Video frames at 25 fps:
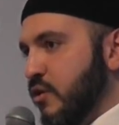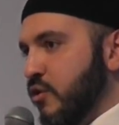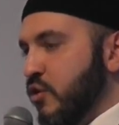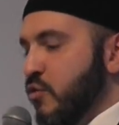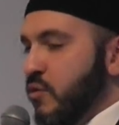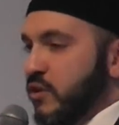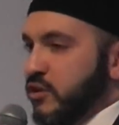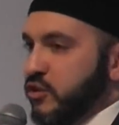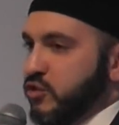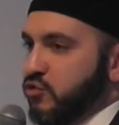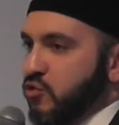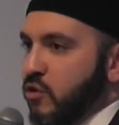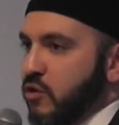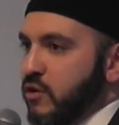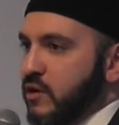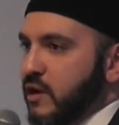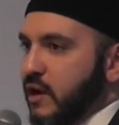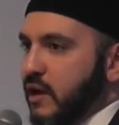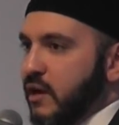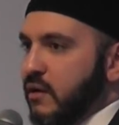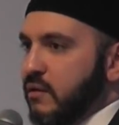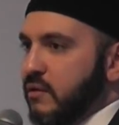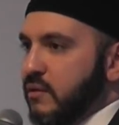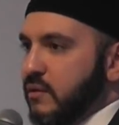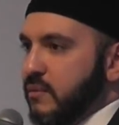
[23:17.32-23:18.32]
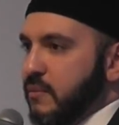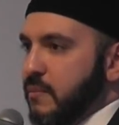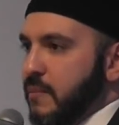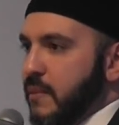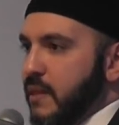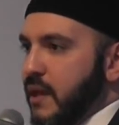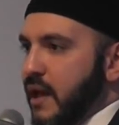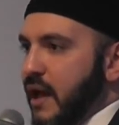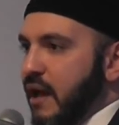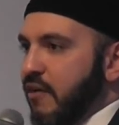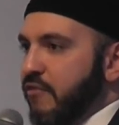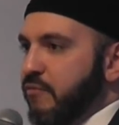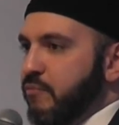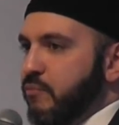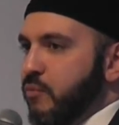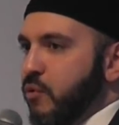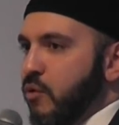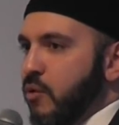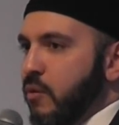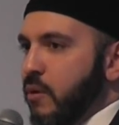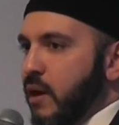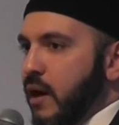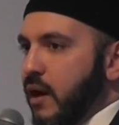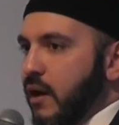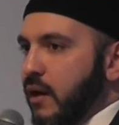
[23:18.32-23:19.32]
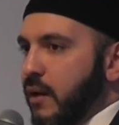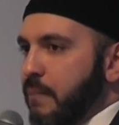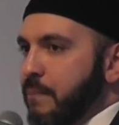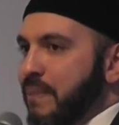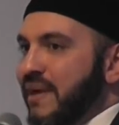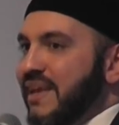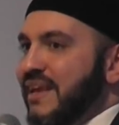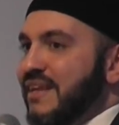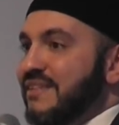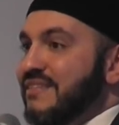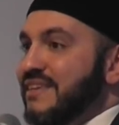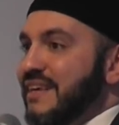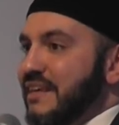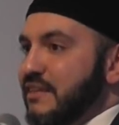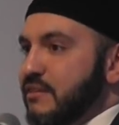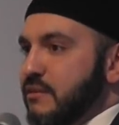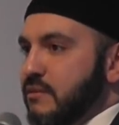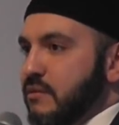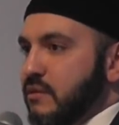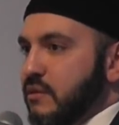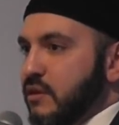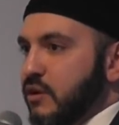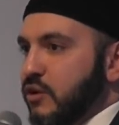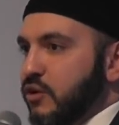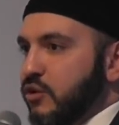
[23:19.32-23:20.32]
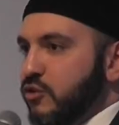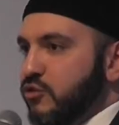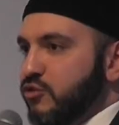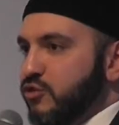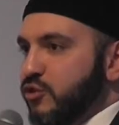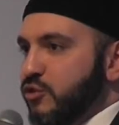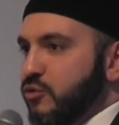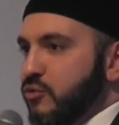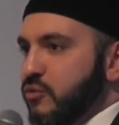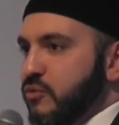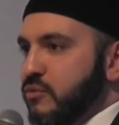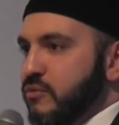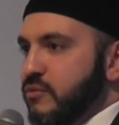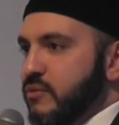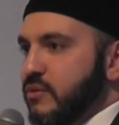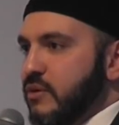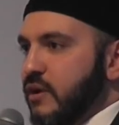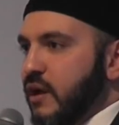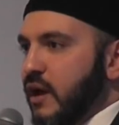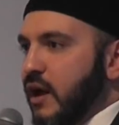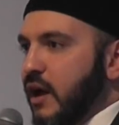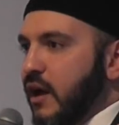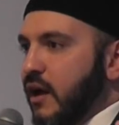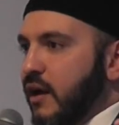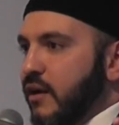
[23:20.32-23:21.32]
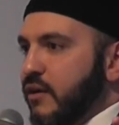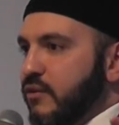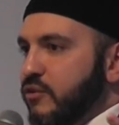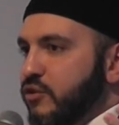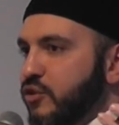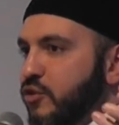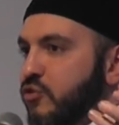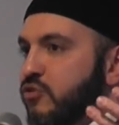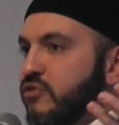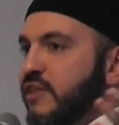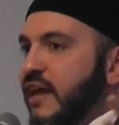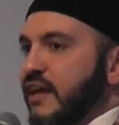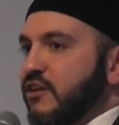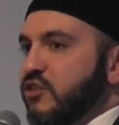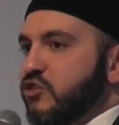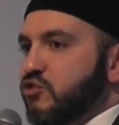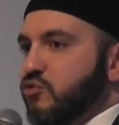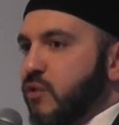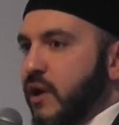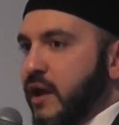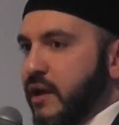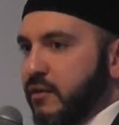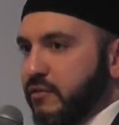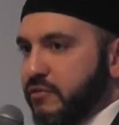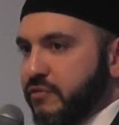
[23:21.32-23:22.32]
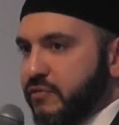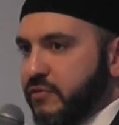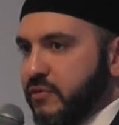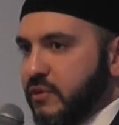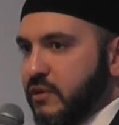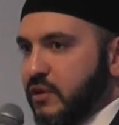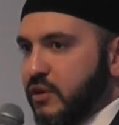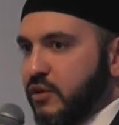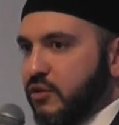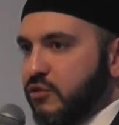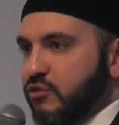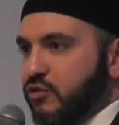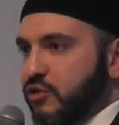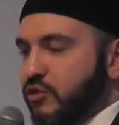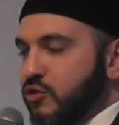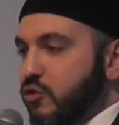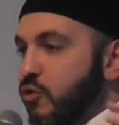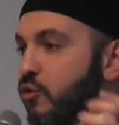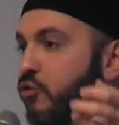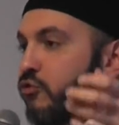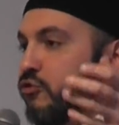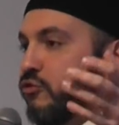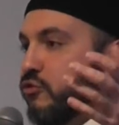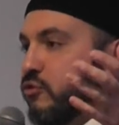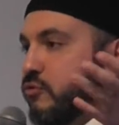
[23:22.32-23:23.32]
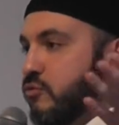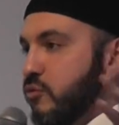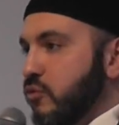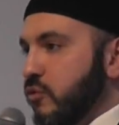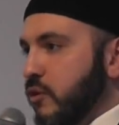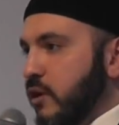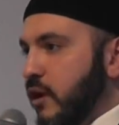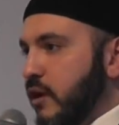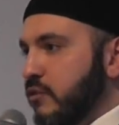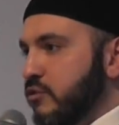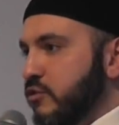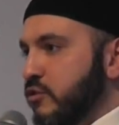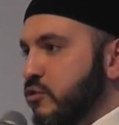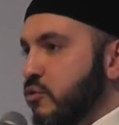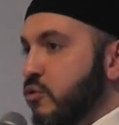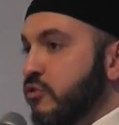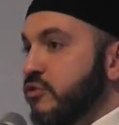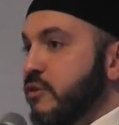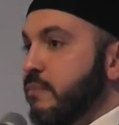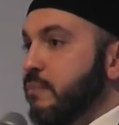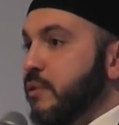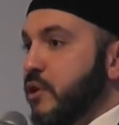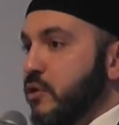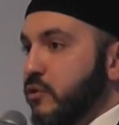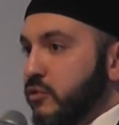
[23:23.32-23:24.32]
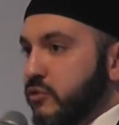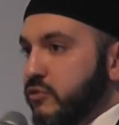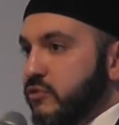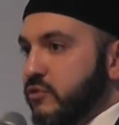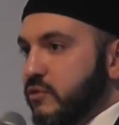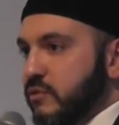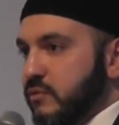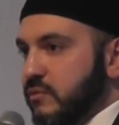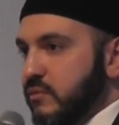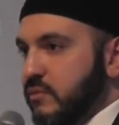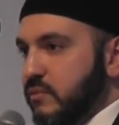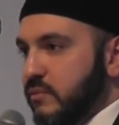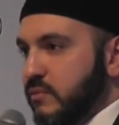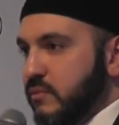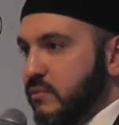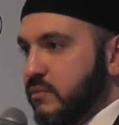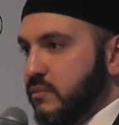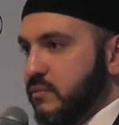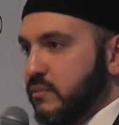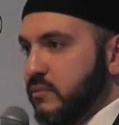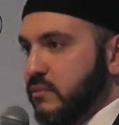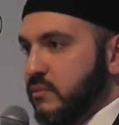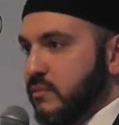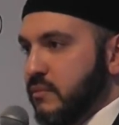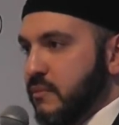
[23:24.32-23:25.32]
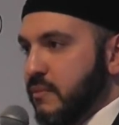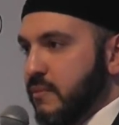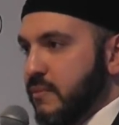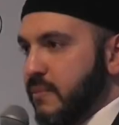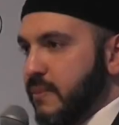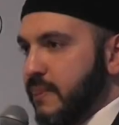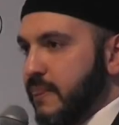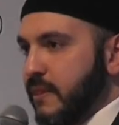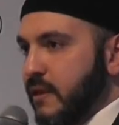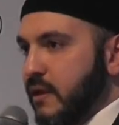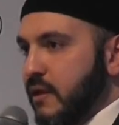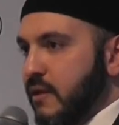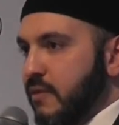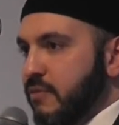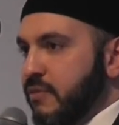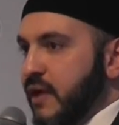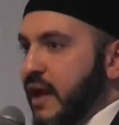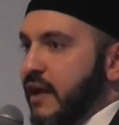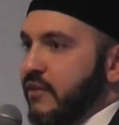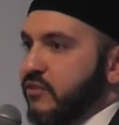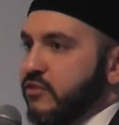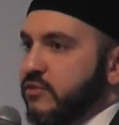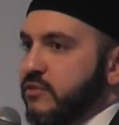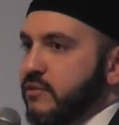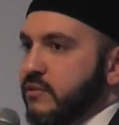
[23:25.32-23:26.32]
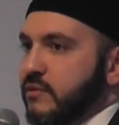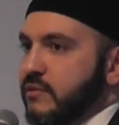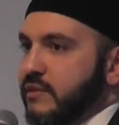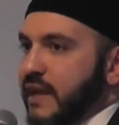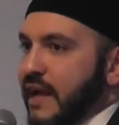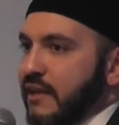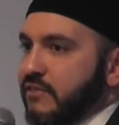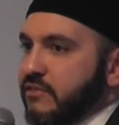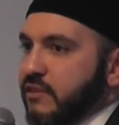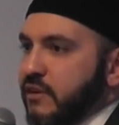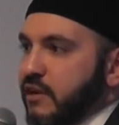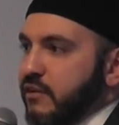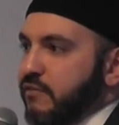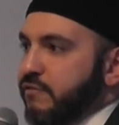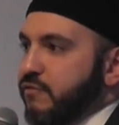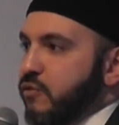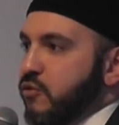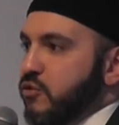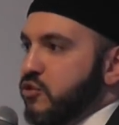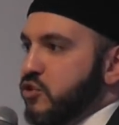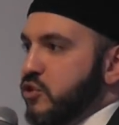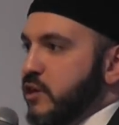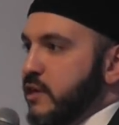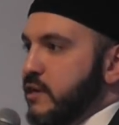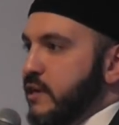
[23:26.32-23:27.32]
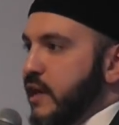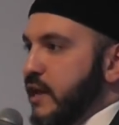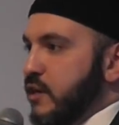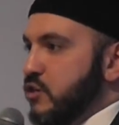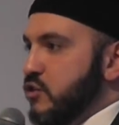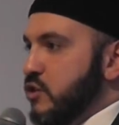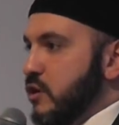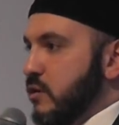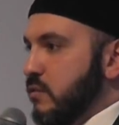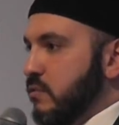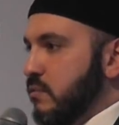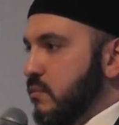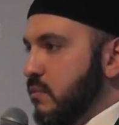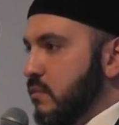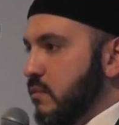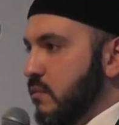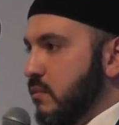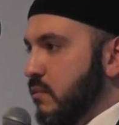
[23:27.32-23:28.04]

who are stronger have more ability to use that strength to cause abuse. That's unfortunately nature.